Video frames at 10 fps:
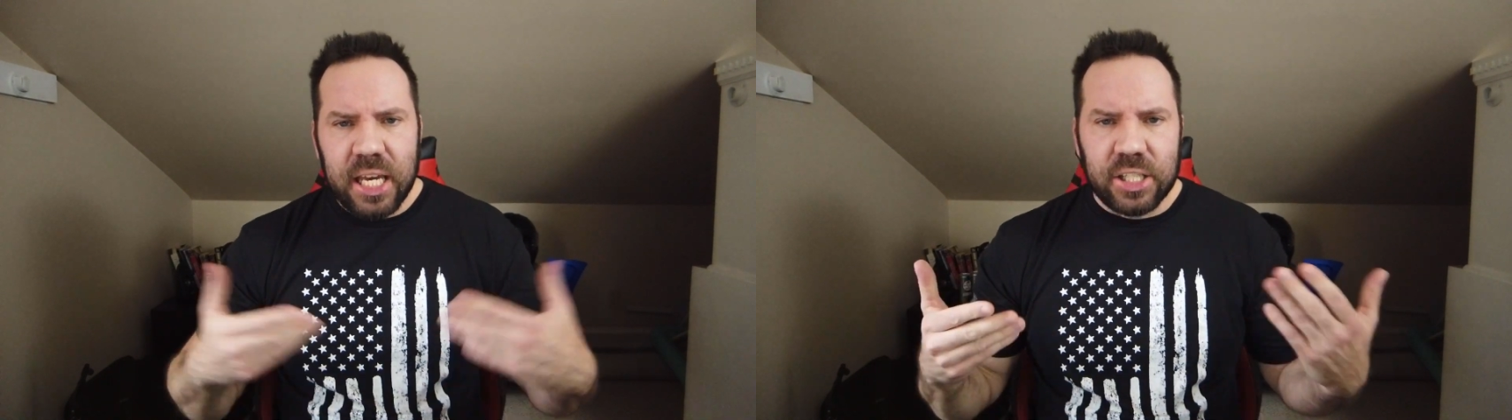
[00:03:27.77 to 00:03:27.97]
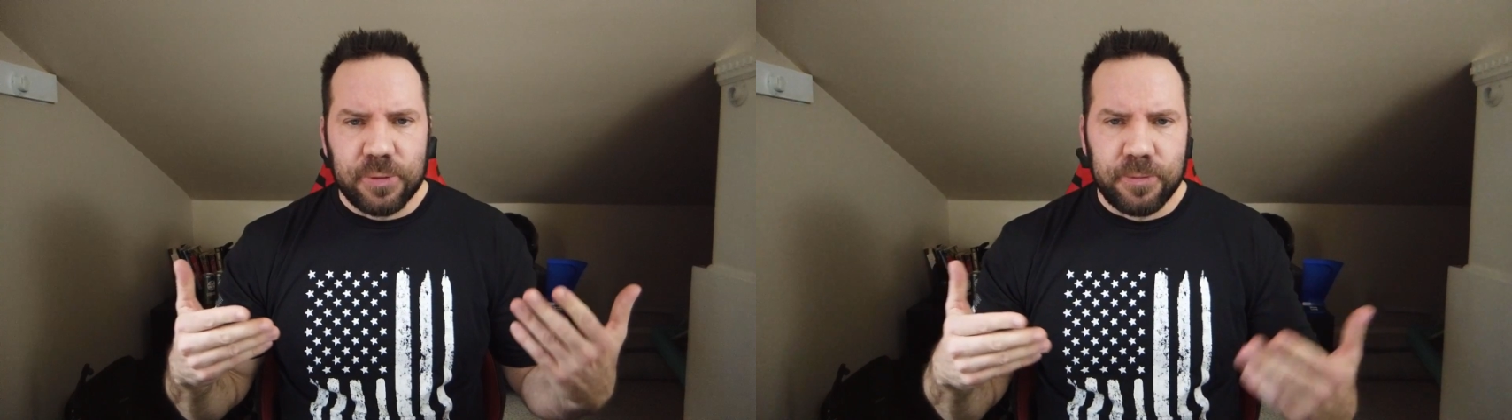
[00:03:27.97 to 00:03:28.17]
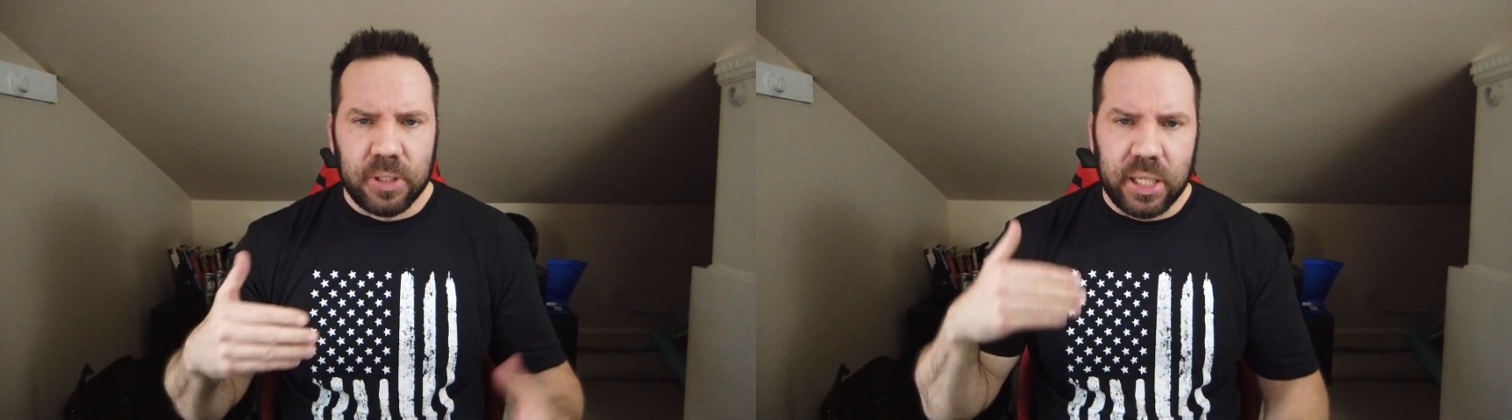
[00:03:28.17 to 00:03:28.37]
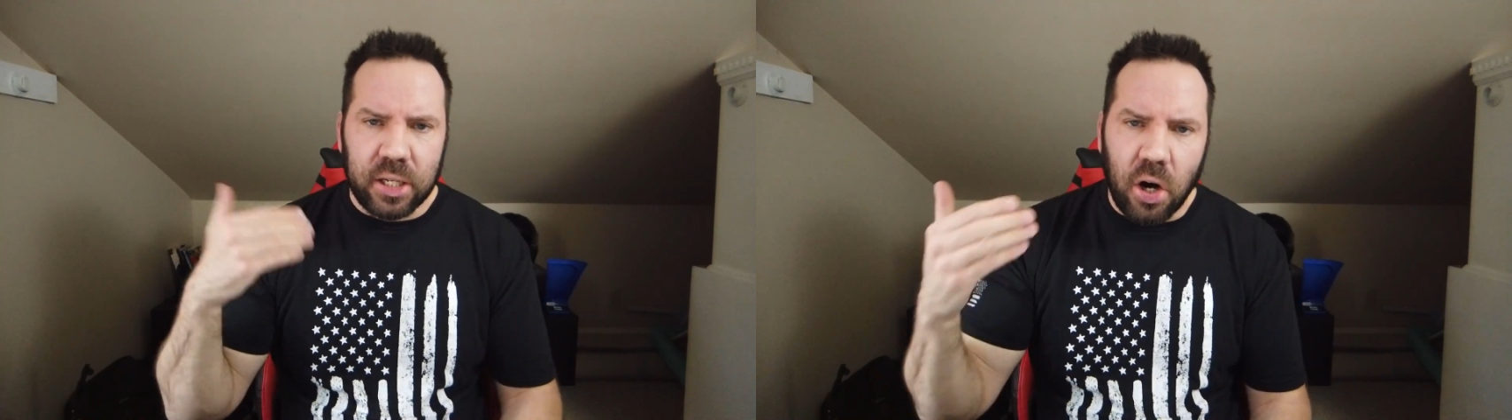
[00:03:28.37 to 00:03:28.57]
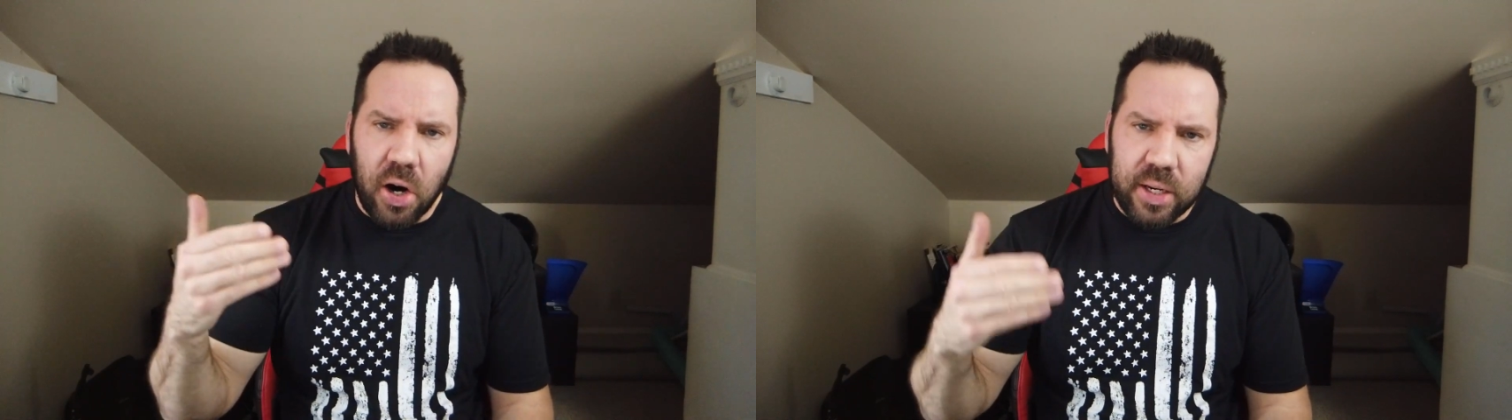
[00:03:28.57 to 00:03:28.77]
It's fully
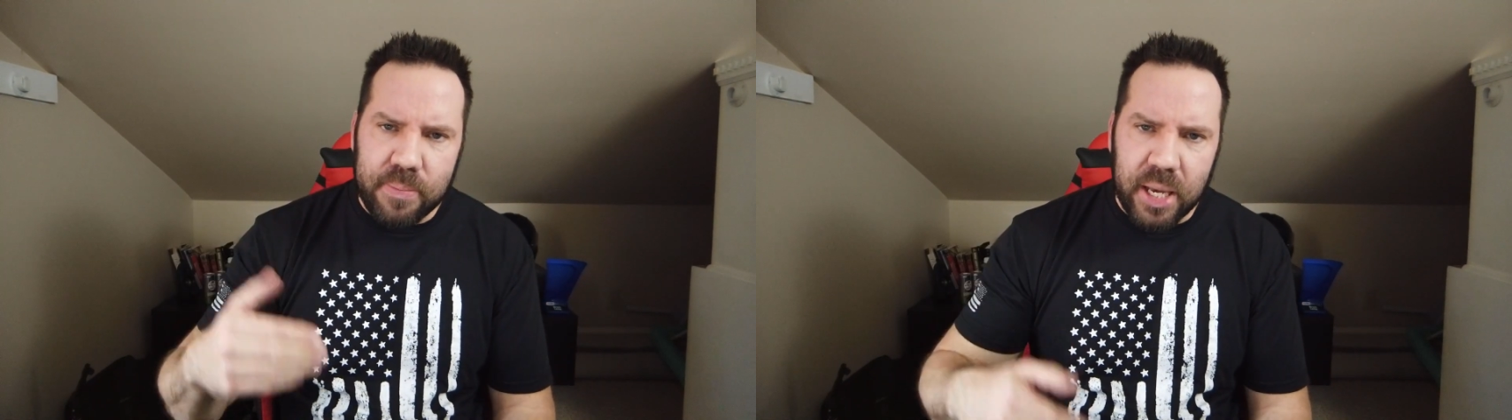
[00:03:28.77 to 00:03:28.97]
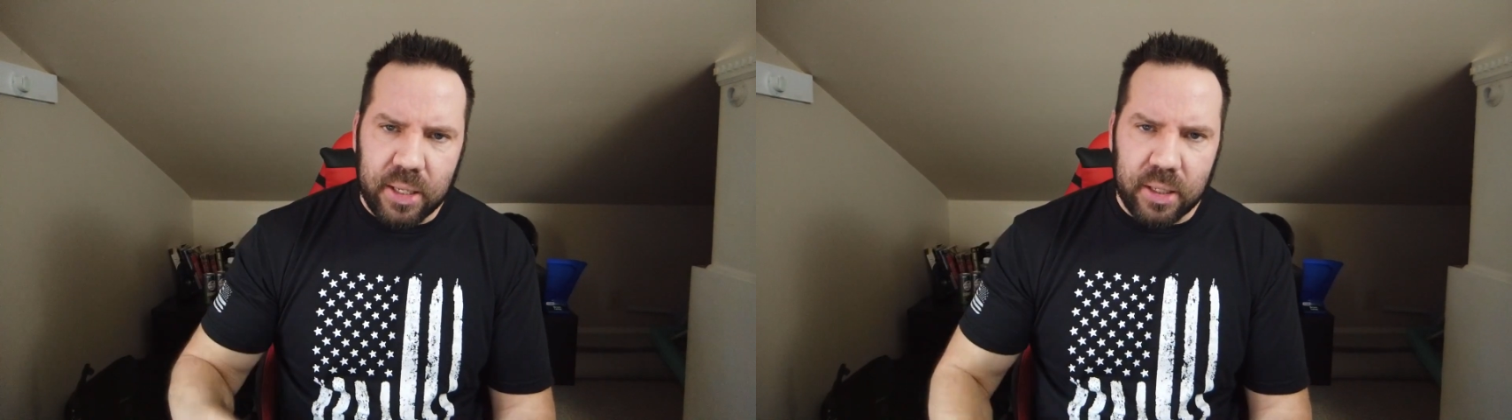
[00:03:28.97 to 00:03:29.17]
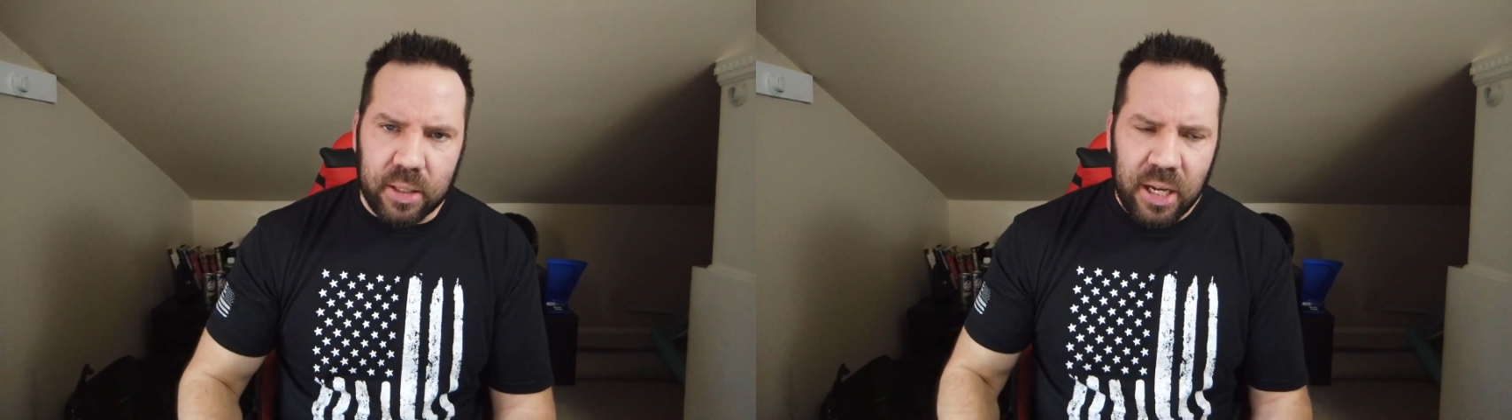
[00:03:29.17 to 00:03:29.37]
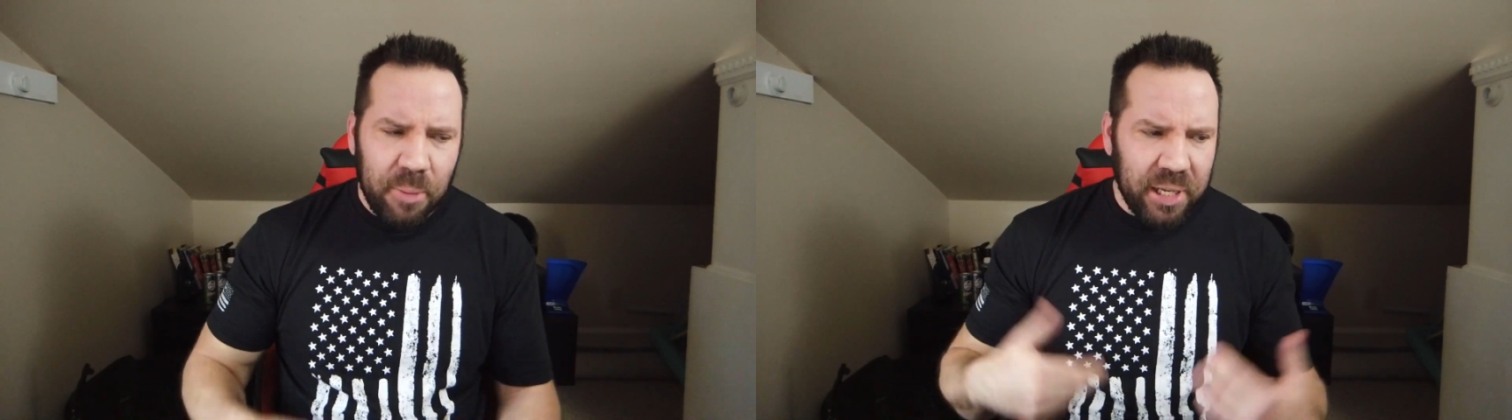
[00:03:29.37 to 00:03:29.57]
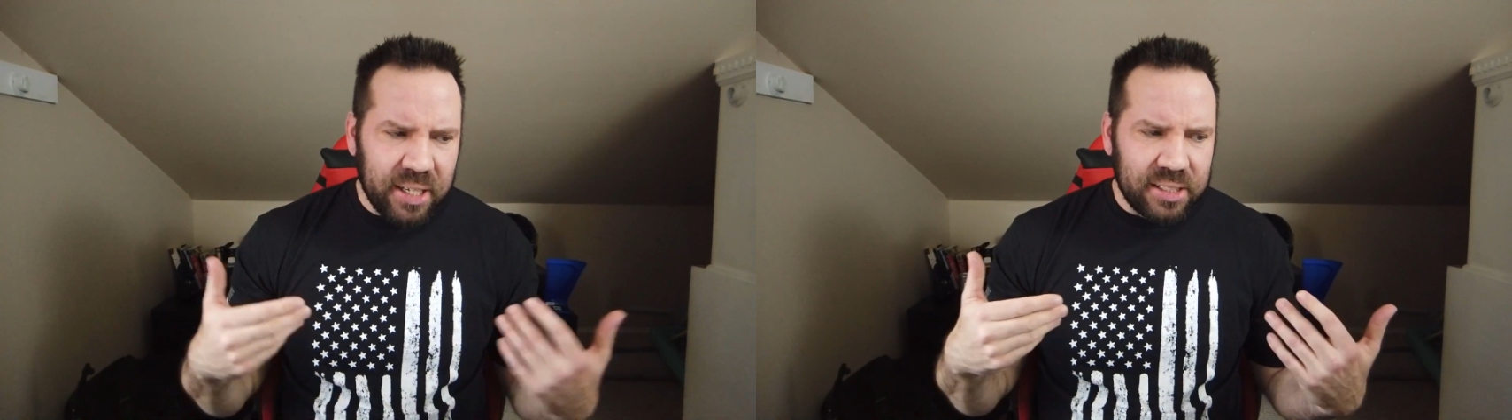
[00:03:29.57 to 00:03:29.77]
automated,
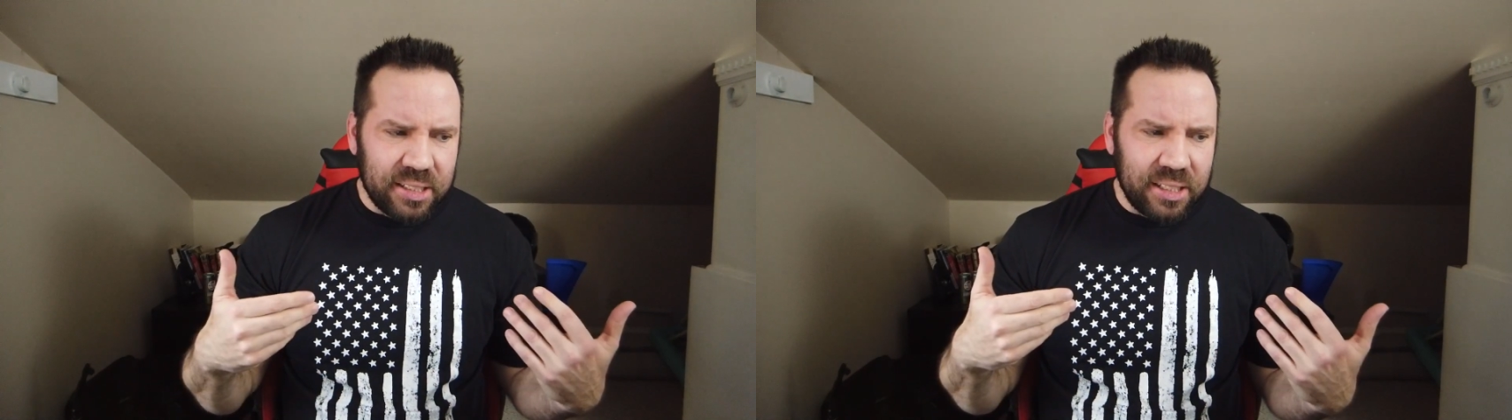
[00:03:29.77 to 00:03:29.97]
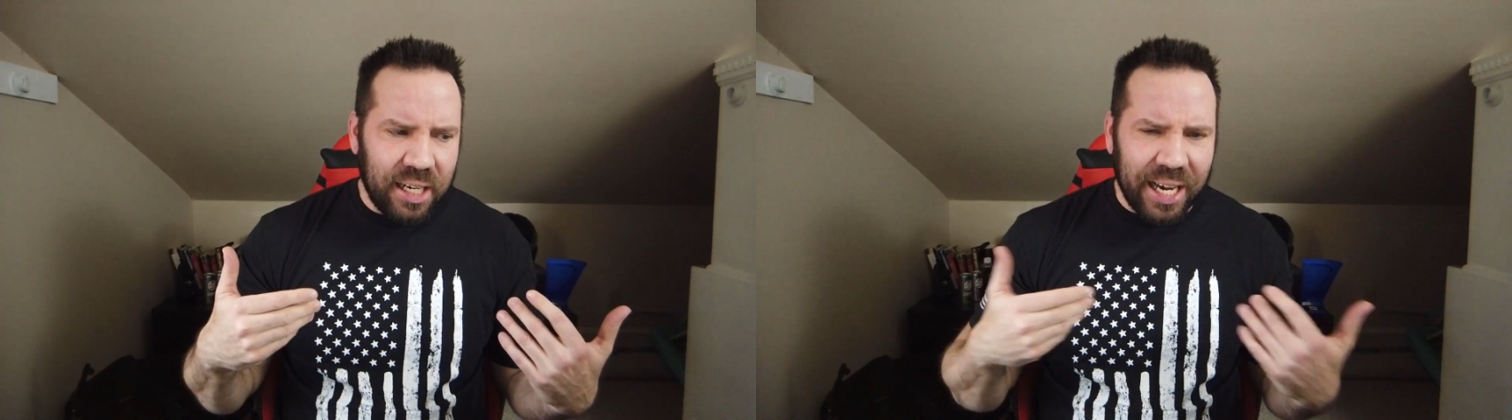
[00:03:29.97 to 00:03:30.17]
because